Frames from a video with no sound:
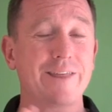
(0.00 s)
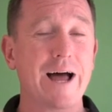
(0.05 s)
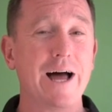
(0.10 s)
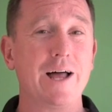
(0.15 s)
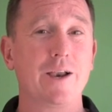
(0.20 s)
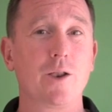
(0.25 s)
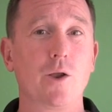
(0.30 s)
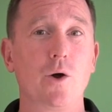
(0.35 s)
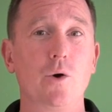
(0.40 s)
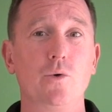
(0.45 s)
that
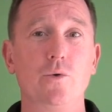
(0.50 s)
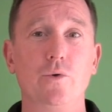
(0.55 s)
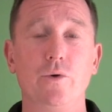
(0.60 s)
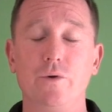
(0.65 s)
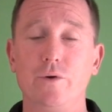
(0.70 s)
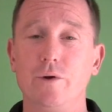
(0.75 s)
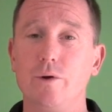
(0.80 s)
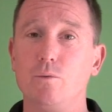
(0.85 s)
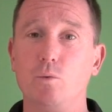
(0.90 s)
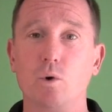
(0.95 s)

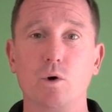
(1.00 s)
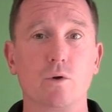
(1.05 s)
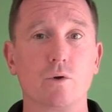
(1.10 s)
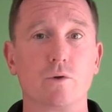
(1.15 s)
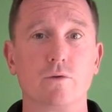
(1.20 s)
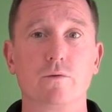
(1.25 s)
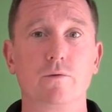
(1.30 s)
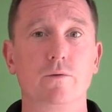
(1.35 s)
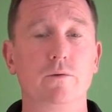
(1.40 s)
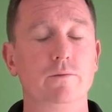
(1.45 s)
alone
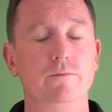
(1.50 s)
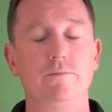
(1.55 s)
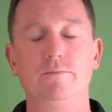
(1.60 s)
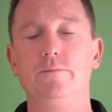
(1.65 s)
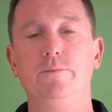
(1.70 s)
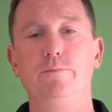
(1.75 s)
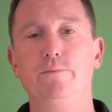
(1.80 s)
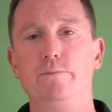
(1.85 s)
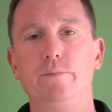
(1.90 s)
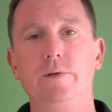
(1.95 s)
will
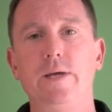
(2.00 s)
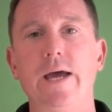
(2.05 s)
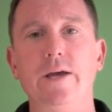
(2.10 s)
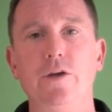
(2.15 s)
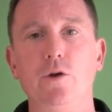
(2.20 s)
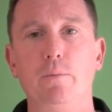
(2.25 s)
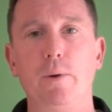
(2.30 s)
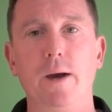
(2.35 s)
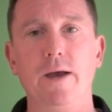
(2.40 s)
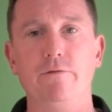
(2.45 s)
get
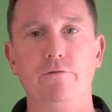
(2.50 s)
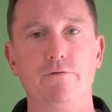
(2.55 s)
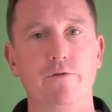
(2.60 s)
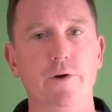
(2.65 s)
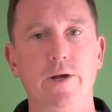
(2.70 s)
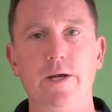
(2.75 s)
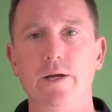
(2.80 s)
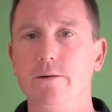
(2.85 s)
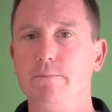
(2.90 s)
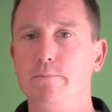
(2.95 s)
you
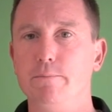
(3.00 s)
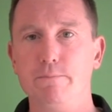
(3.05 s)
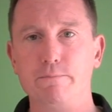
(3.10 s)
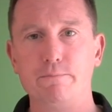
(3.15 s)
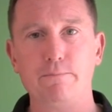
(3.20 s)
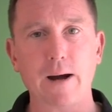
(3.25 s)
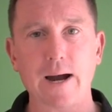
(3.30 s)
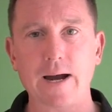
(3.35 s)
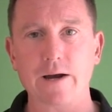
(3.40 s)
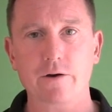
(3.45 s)
pain-free and
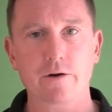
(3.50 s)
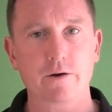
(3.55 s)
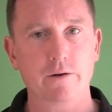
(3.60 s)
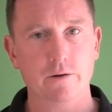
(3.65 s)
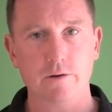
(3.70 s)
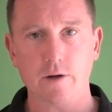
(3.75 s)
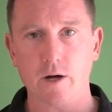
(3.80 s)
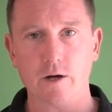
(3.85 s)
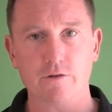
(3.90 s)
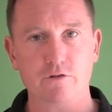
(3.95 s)
back
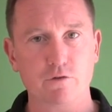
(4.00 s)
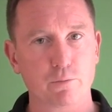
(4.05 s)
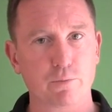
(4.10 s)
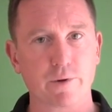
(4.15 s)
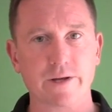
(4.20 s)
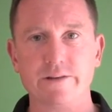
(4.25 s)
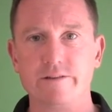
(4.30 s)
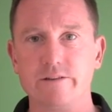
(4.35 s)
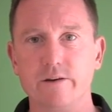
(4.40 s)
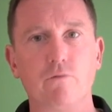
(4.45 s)

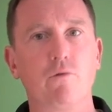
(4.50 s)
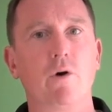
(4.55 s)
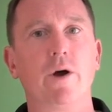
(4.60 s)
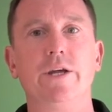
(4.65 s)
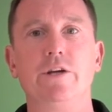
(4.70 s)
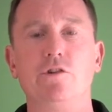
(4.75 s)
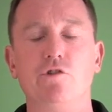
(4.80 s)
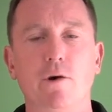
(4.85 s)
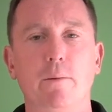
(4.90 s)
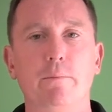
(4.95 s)
sprinting,
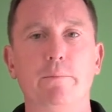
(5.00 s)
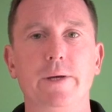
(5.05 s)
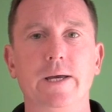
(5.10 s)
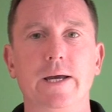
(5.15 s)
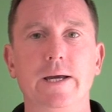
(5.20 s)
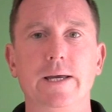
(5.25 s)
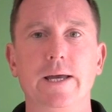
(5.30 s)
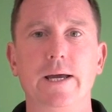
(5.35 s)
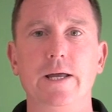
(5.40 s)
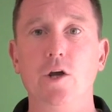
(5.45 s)
running, jumping
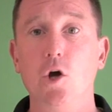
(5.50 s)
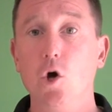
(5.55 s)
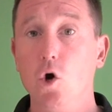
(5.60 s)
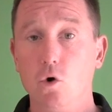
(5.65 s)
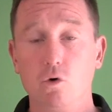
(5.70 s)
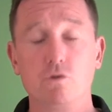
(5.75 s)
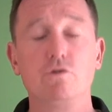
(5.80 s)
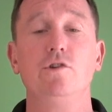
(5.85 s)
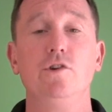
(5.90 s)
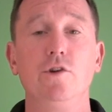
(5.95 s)
again,
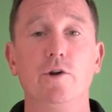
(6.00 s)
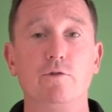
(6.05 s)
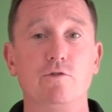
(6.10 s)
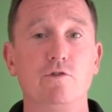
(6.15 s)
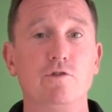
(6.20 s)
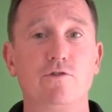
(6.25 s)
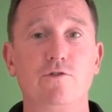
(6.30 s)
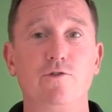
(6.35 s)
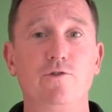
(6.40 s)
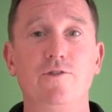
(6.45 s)
or
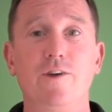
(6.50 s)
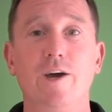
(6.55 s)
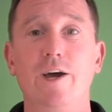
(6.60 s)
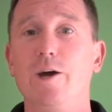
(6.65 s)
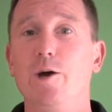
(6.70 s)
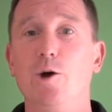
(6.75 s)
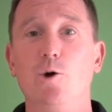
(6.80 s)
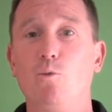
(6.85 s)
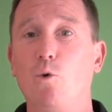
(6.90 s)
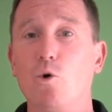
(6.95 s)
just
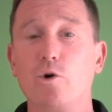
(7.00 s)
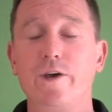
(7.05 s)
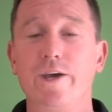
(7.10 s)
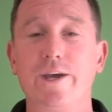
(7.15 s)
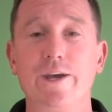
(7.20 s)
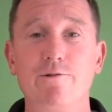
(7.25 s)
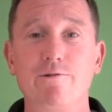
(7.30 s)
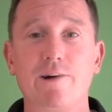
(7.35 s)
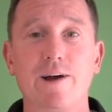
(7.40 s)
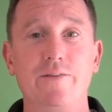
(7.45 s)

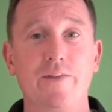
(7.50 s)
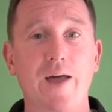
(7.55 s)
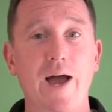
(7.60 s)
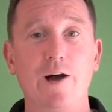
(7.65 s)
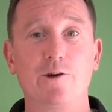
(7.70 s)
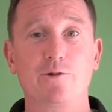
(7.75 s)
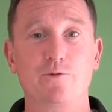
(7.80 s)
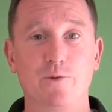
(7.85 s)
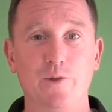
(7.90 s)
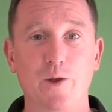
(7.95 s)
walking around the
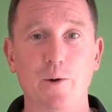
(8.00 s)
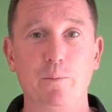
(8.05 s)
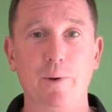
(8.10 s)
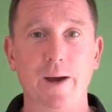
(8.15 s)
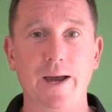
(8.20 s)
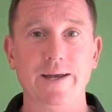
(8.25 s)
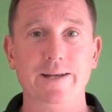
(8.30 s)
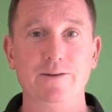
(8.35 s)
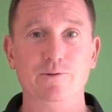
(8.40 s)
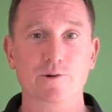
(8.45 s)
house with no
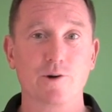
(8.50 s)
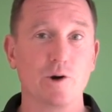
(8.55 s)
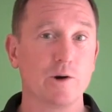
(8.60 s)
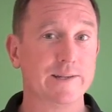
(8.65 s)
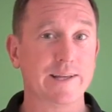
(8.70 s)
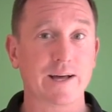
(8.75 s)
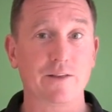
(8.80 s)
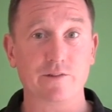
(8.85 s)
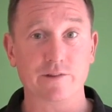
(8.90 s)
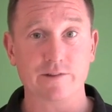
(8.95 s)
pain, or going
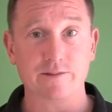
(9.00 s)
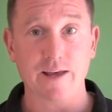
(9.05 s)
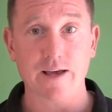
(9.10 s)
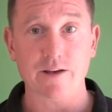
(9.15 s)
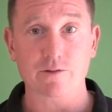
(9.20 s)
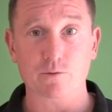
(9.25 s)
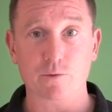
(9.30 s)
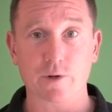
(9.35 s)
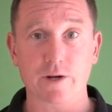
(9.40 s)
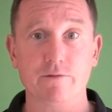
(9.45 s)
down the
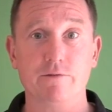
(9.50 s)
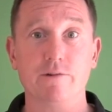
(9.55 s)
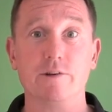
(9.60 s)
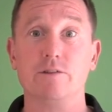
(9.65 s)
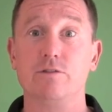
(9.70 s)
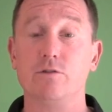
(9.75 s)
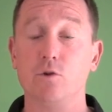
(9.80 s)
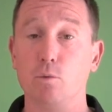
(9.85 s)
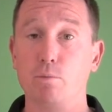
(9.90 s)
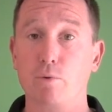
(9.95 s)
stairs, whatever is your